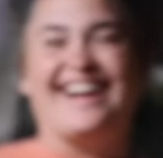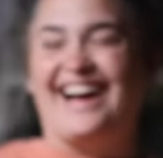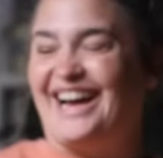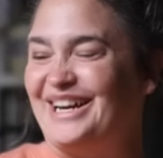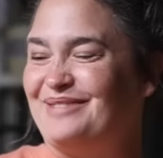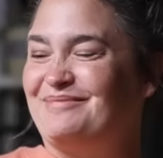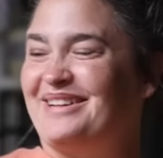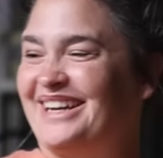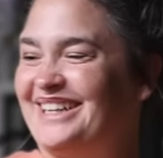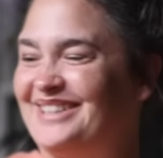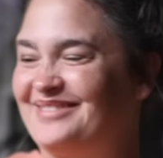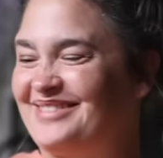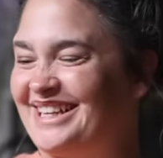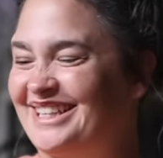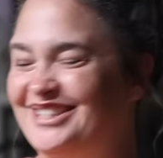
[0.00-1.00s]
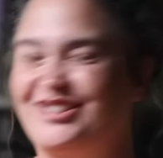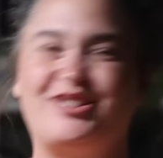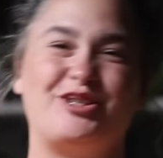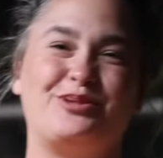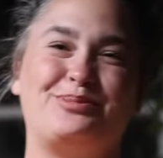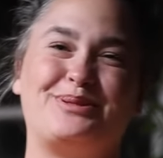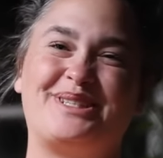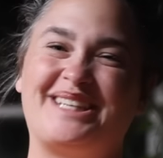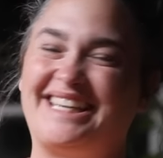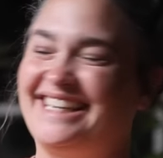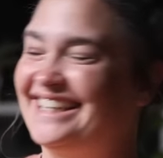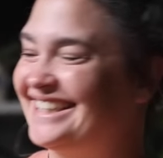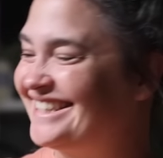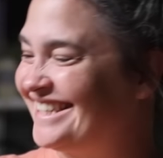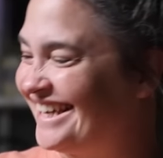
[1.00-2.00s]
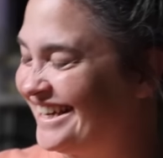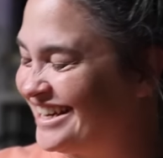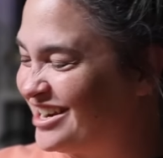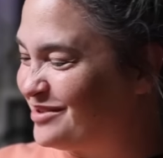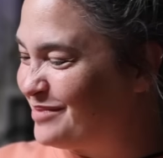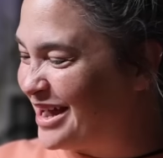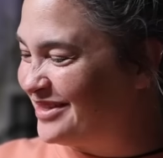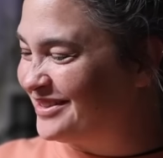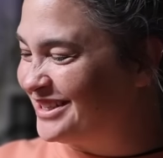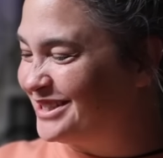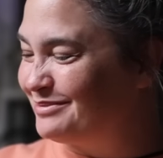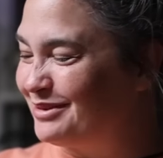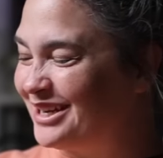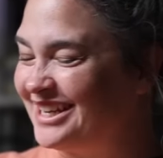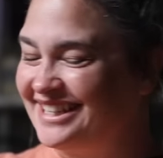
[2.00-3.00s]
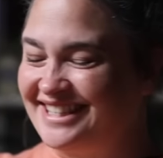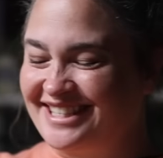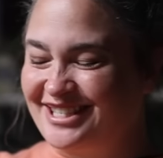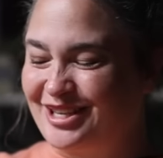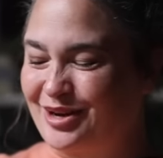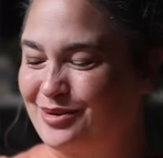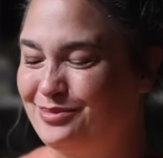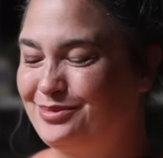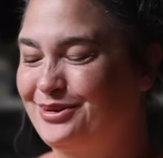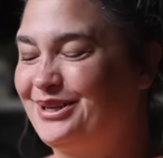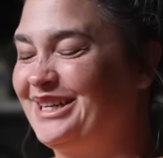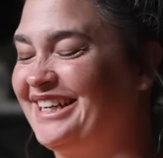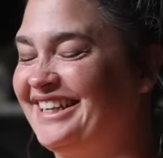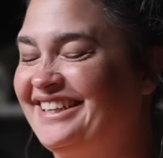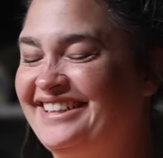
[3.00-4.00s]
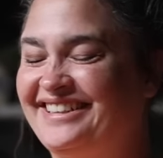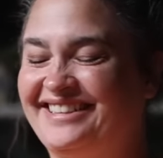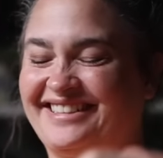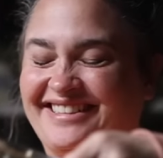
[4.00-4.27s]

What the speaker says: I am kind of like stupidly excited about this, but it's so pretty.